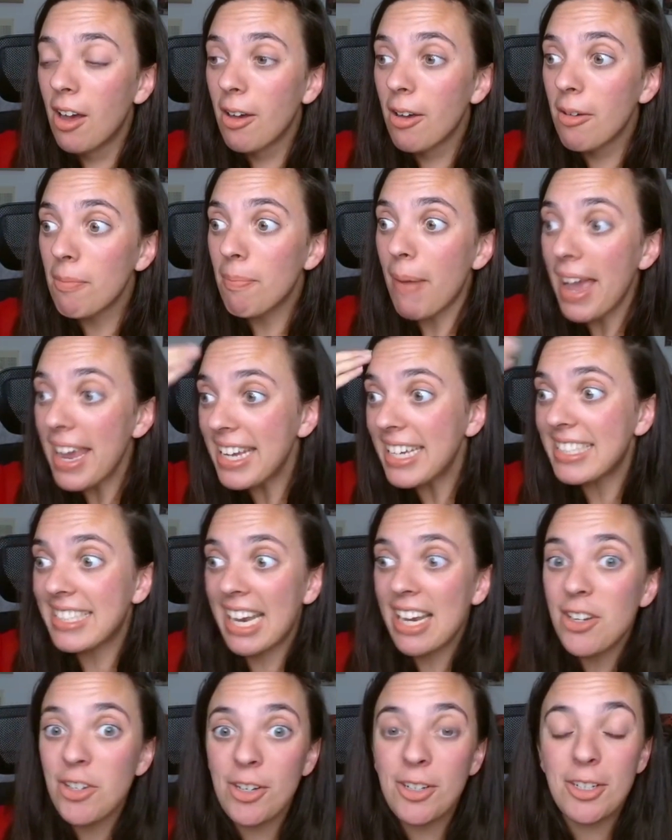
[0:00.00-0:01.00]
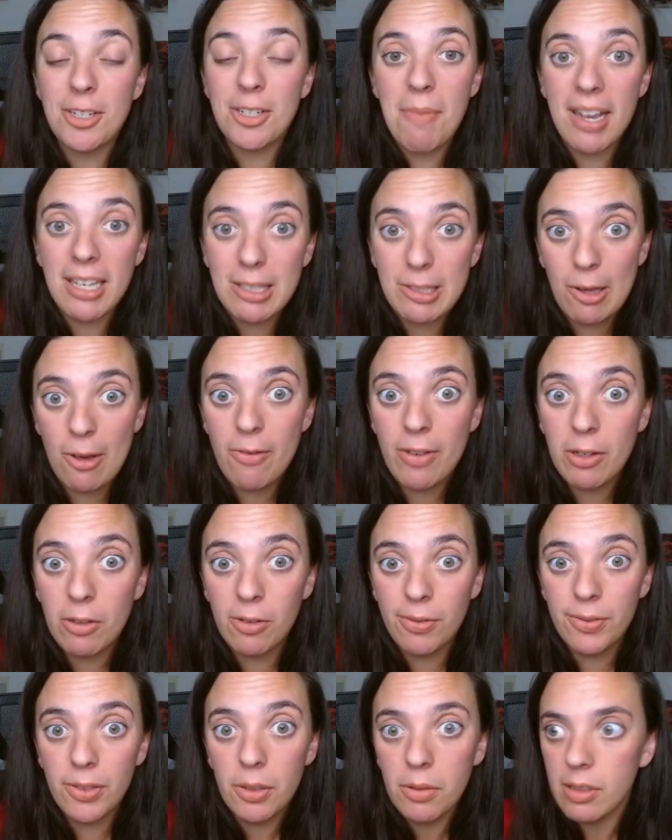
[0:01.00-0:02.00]
paying attention to my cervical
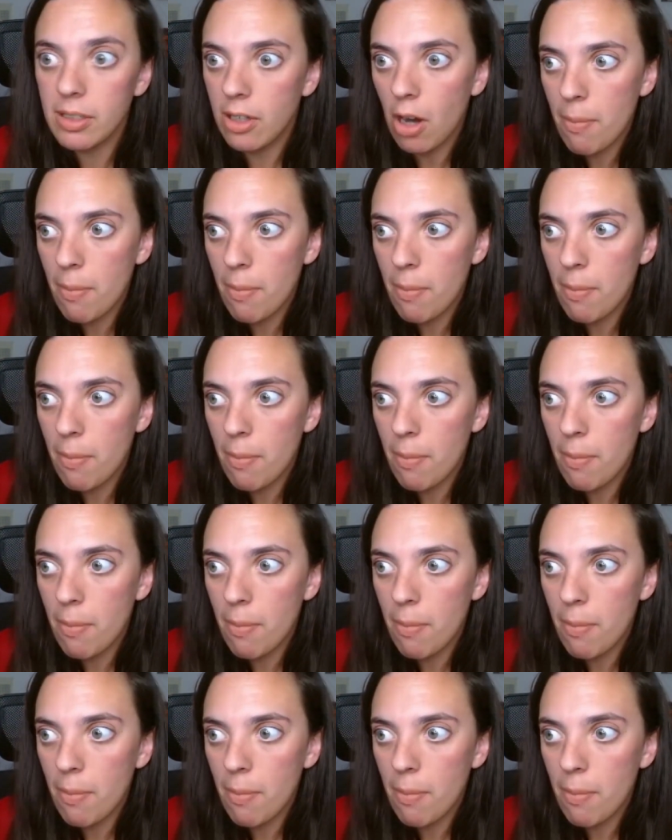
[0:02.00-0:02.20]
fluid.